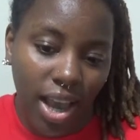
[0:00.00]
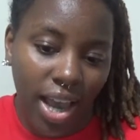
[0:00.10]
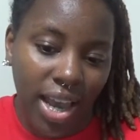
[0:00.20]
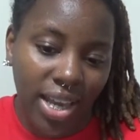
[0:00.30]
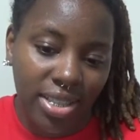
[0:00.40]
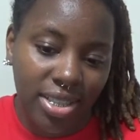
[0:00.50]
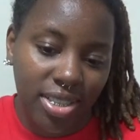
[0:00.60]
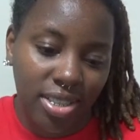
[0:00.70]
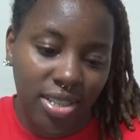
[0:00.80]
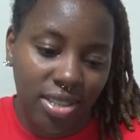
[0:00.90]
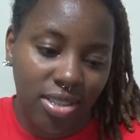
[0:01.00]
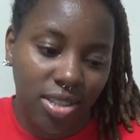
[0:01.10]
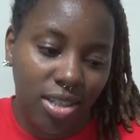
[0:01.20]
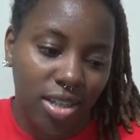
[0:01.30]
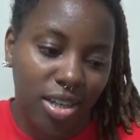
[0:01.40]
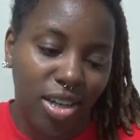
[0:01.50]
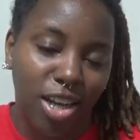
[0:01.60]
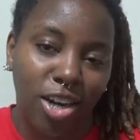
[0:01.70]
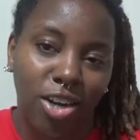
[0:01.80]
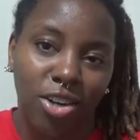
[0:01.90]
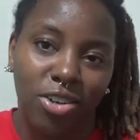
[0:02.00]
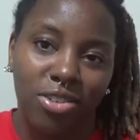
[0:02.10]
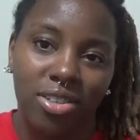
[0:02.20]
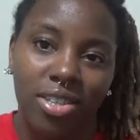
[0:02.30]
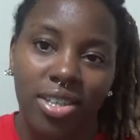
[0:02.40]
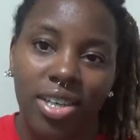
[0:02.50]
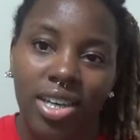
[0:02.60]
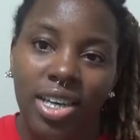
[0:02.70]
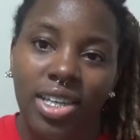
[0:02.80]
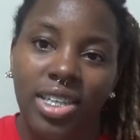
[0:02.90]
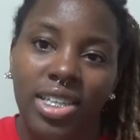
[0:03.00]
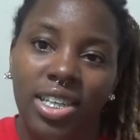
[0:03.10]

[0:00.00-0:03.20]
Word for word: I had to learn the